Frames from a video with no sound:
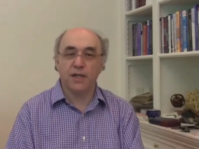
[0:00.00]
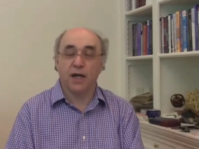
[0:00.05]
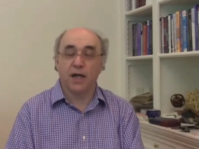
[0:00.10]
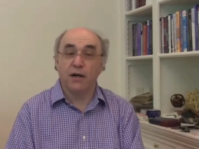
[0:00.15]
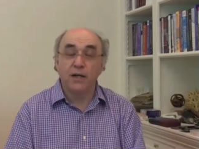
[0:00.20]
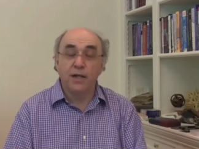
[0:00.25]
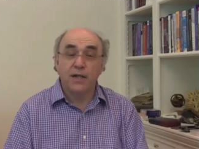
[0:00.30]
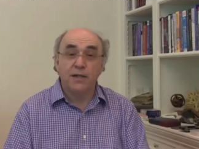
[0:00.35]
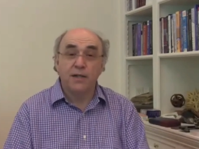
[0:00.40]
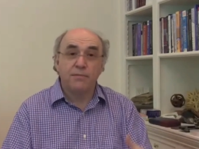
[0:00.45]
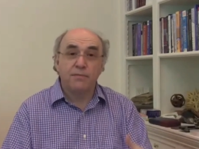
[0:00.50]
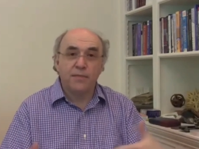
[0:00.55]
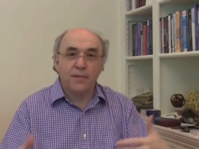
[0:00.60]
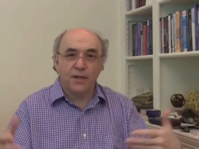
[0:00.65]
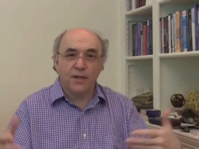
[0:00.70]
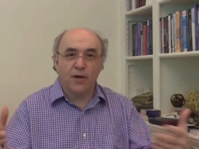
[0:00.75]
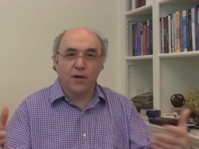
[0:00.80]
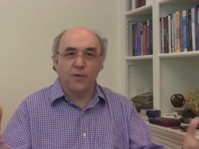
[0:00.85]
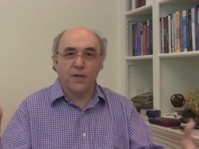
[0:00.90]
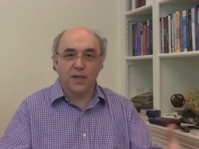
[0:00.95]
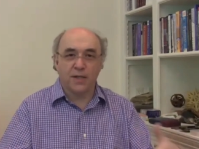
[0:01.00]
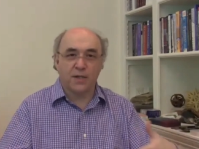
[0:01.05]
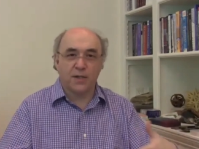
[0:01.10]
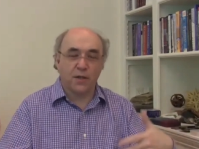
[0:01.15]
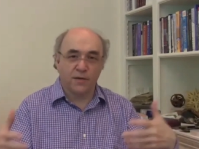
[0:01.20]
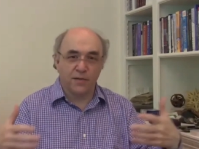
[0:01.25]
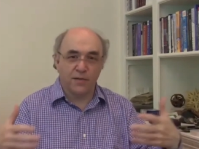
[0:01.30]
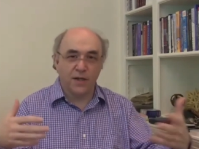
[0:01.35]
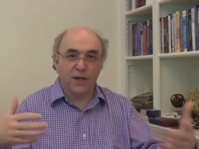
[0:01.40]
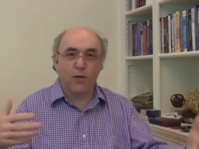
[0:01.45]
Now, you know, there's
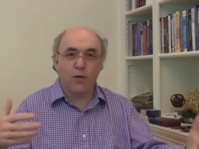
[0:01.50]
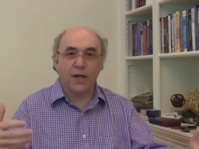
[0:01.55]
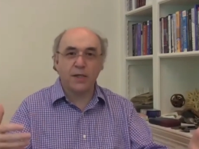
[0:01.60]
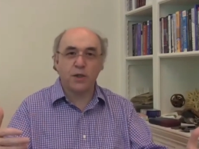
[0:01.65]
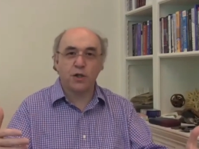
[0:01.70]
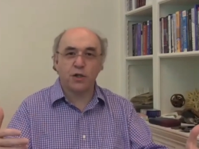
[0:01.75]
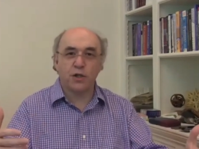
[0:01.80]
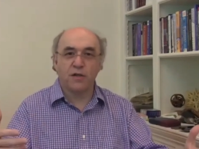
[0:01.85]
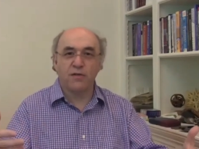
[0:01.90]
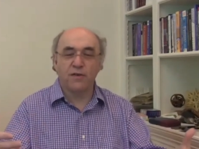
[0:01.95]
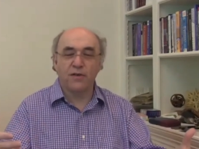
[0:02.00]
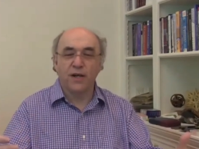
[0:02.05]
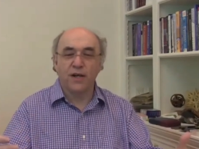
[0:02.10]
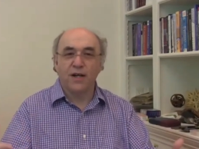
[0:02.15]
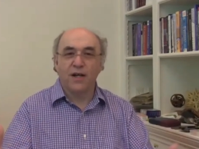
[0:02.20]
sort of the question of